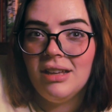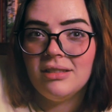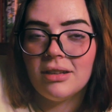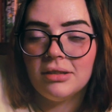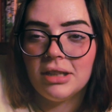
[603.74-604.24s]

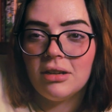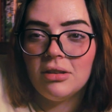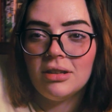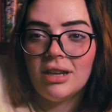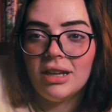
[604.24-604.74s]
it's a
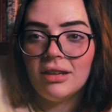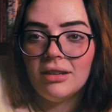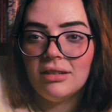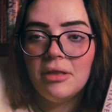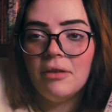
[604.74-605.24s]
little like
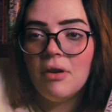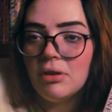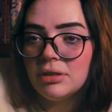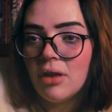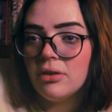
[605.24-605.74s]
the
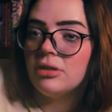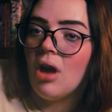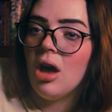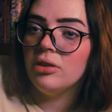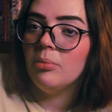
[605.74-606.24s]
focus on this
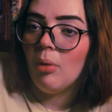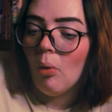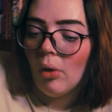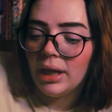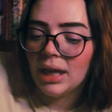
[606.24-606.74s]
on the
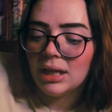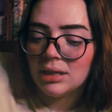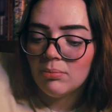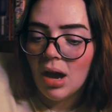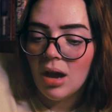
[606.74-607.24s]
boy, and
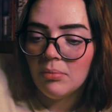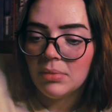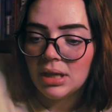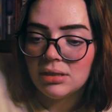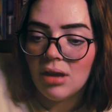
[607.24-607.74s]
his mom
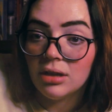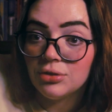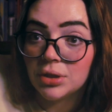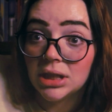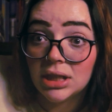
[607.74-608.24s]
is not
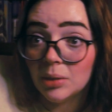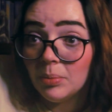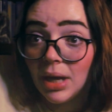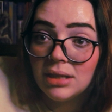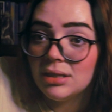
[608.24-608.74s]
treated the
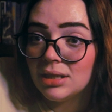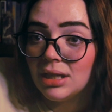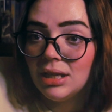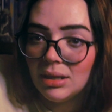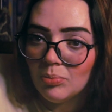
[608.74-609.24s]
best
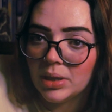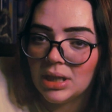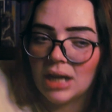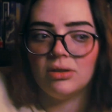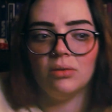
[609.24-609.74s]
but
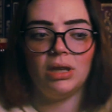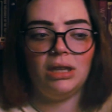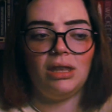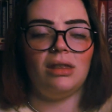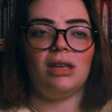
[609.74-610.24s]
I don't
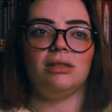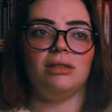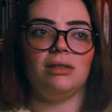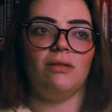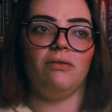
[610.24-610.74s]
think that
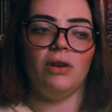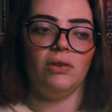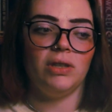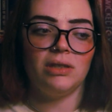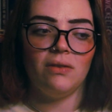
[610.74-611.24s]
that's the
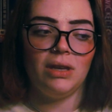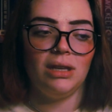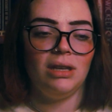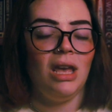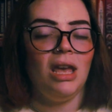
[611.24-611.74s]
focus of
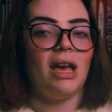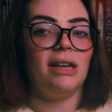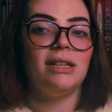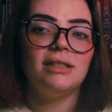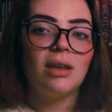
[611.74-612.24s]
it,
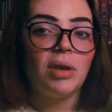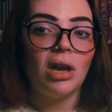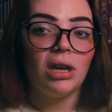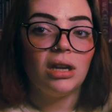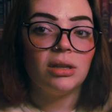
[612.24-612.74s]
and it's
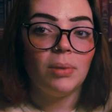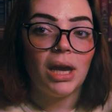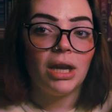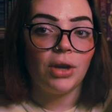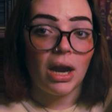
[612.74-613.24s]

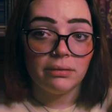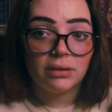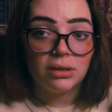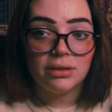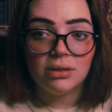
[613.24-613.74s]

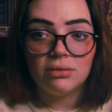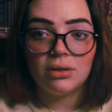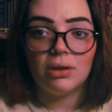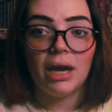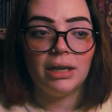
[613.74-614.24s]
semi-autobiographical too,
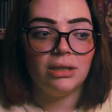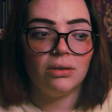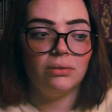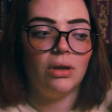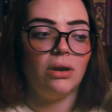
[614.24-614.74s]
so I
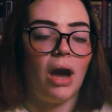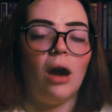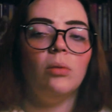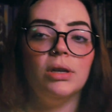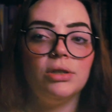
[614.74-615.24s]
don't know
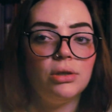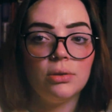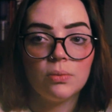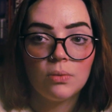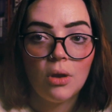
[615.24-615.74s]
how much is